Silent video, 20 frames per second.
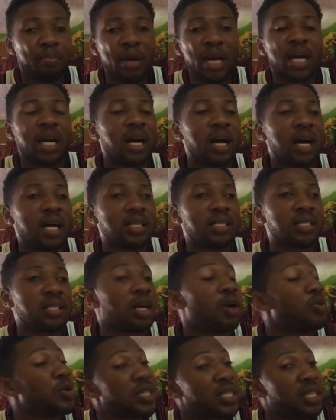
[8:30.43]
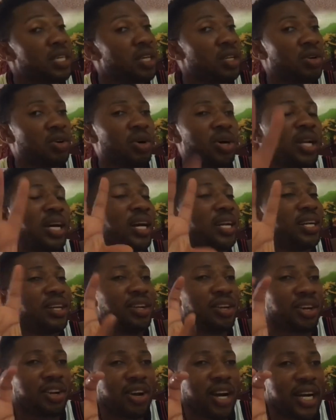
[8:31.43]
because our skin color and
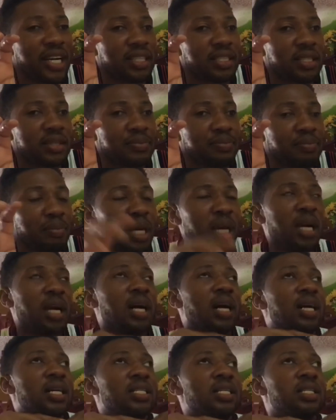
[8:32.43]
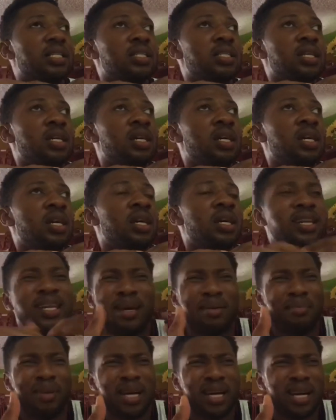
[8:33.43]
it not right, because
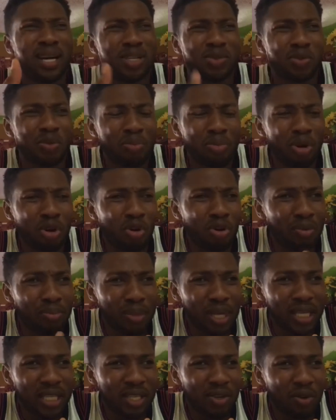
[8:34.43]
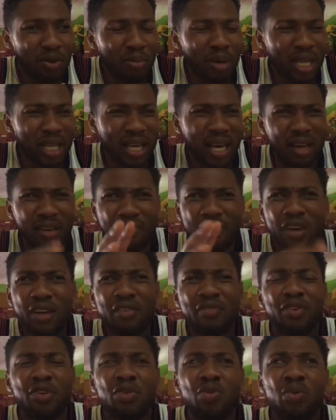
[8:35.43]
not because we're brown means we're better. And if you
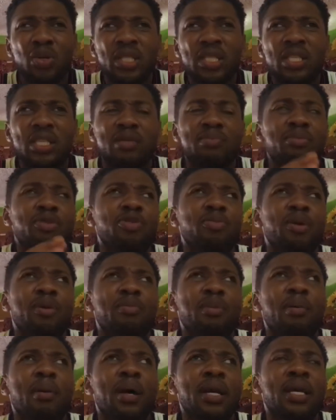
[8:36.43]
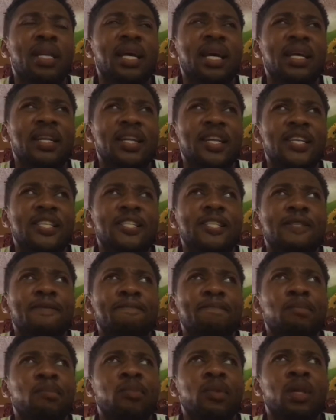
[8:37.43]
even notice, me remember working ideas,
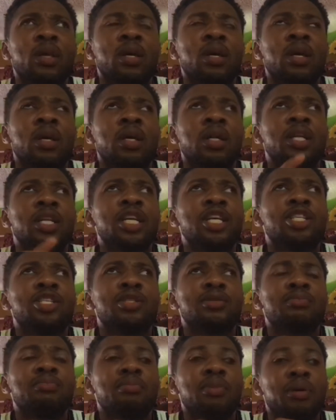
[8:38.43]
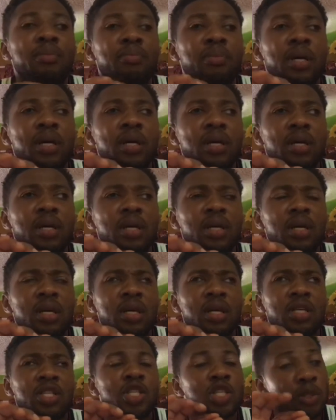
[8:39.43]
this me
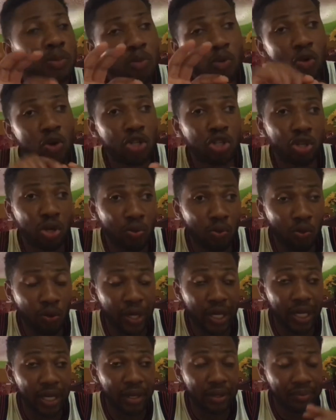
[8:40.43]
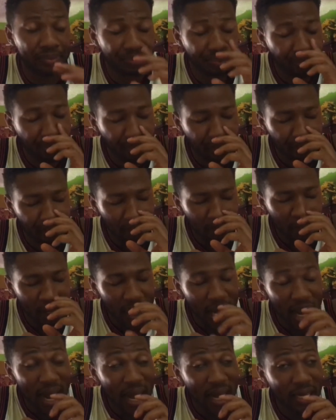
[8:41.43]
smoke some weed
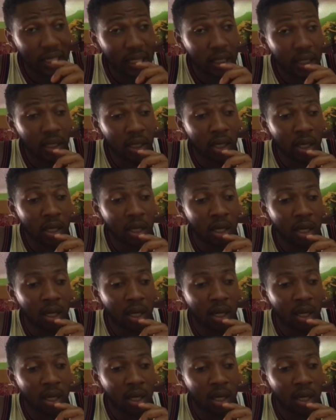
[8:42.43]
and